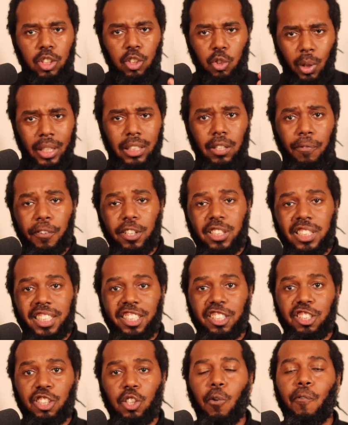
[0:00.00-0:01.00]
So that's the first
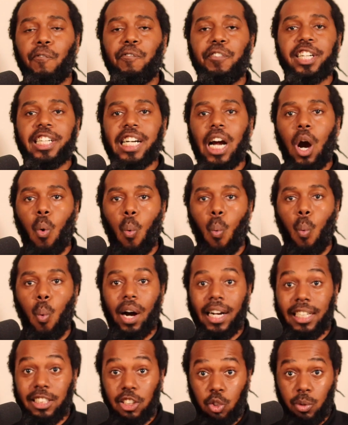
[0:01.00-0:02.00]
thing you do. Figure out
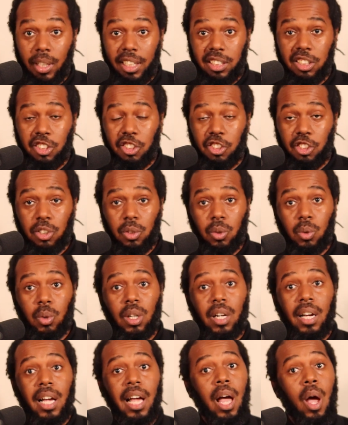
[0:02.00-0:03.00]
what stresses you.
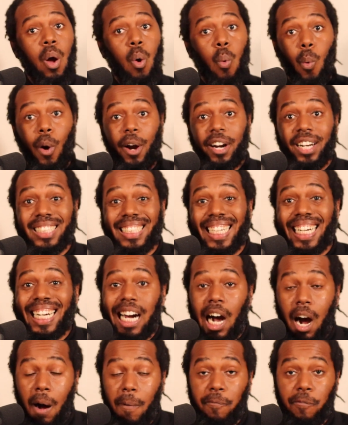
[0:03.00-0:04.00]
Where does it
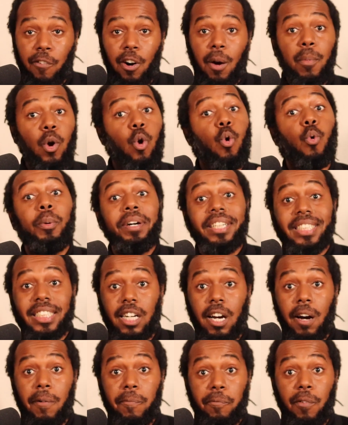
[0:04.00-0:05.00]
come from? Who does it
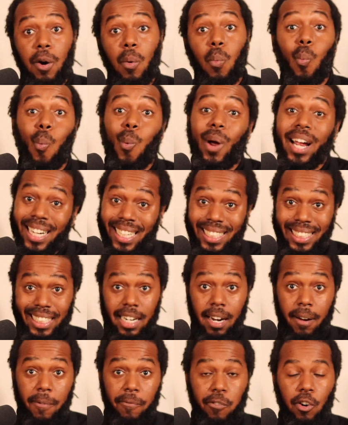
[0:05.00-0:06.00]
come from? When does it
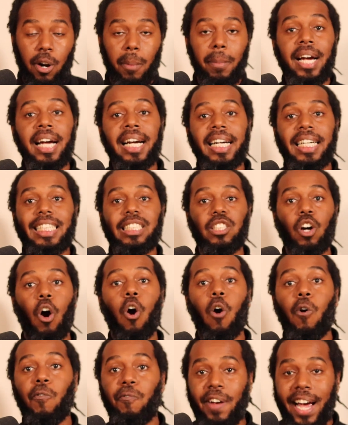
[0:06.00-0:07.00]
come from? These are
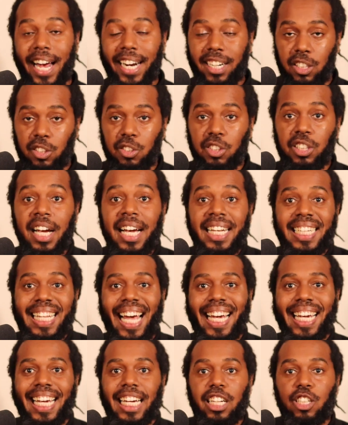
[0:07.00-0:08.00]
all factors
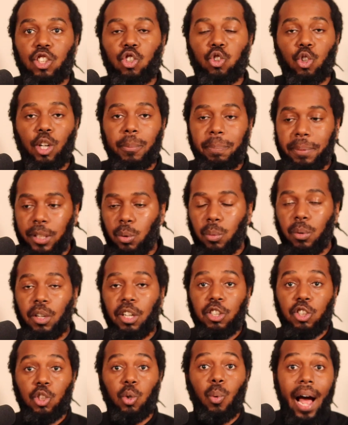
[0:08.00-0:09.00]
that can contribute
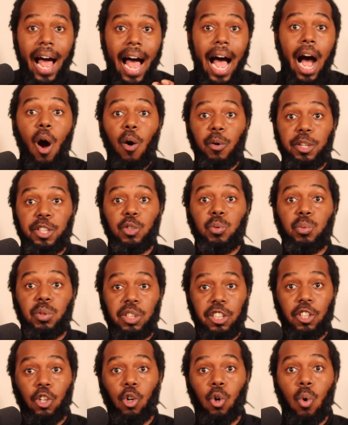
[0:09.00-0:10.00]
to how you
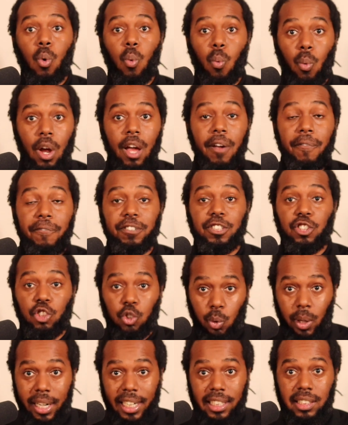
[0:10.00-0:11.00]
deal with
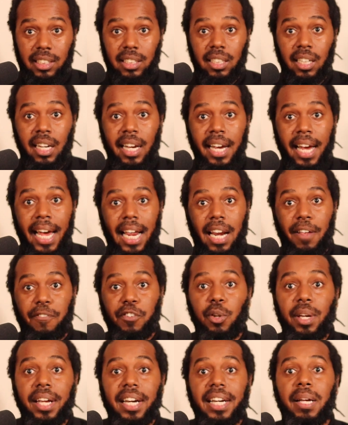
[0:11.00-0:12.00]
stress. And if
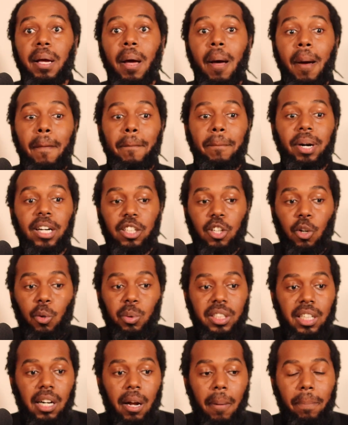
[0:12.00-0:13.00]
you can put
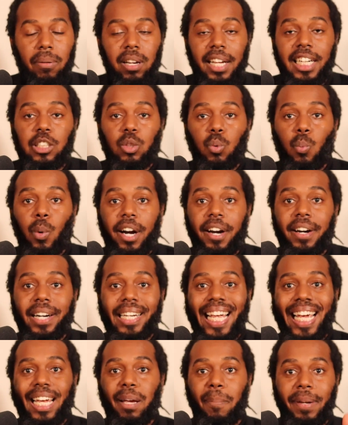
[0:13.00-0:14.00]
those in a place where
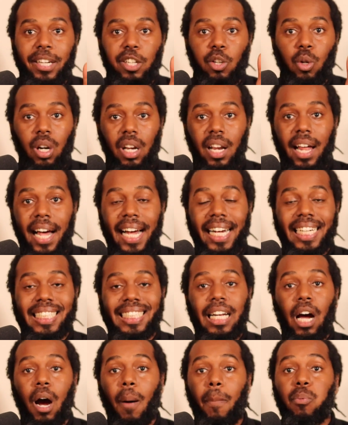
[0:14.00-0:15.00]
they can be
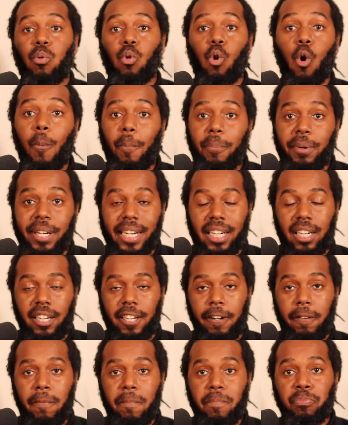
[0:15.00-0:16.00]
utilized
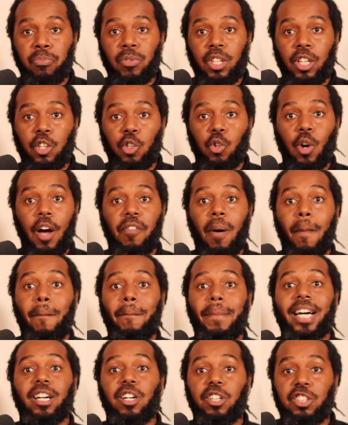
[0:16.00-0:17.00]
appropriately, you have a
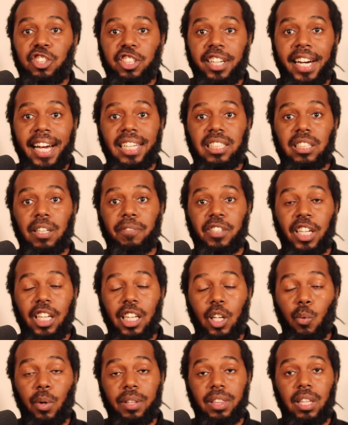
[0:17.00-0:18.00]
better chance of
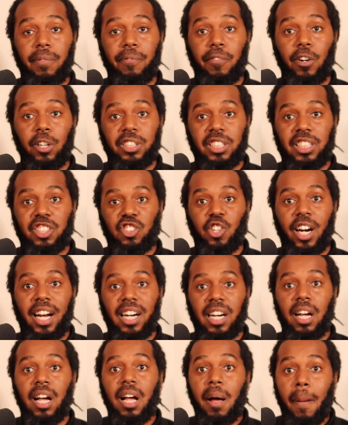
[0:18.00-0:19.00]
dealing with it versus
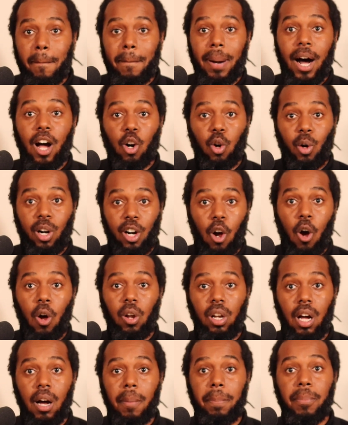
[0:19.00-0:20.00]
trying to bottle it
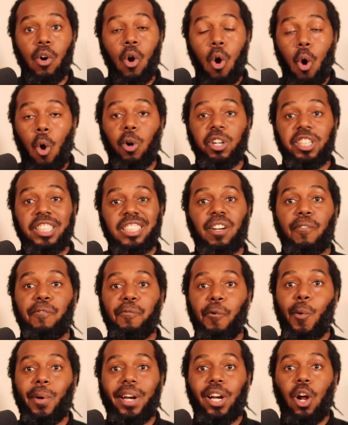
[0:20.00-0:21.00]
all up or just
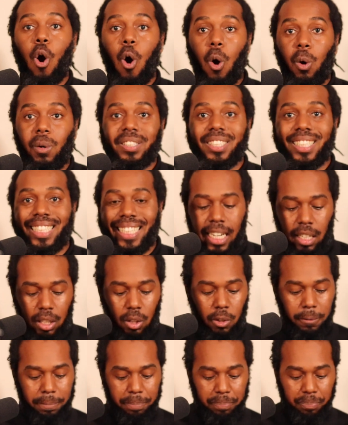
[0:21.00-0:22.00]
avoid it
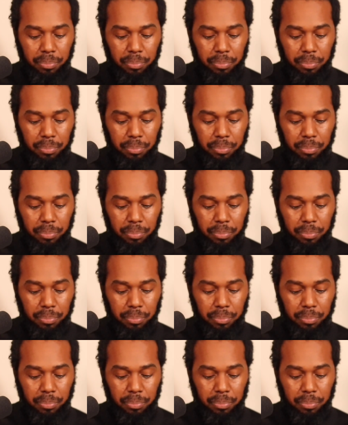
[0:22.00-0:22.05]
altogether.